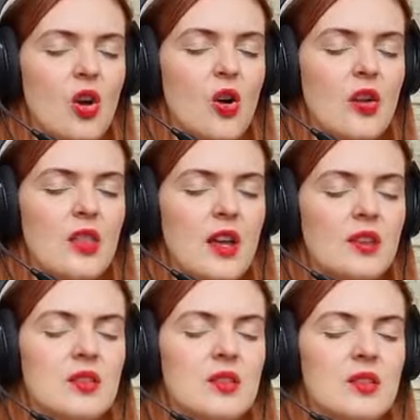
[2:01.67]

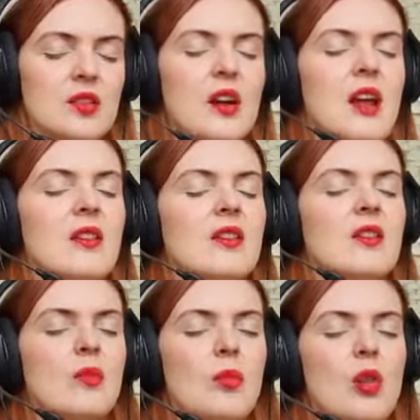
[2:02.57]
connects right
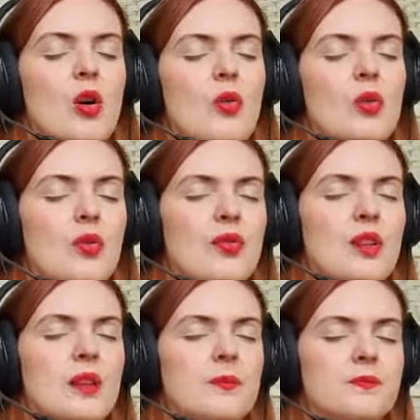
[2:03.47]
below your
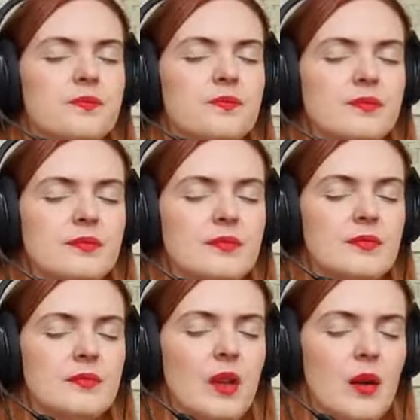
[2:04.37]
feet.
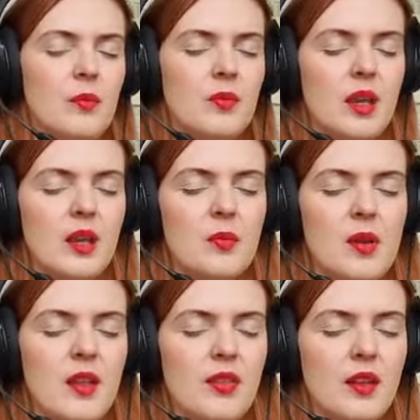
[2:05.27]
Take a
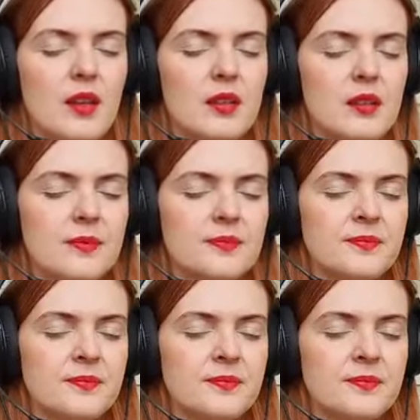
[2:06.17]
breath in.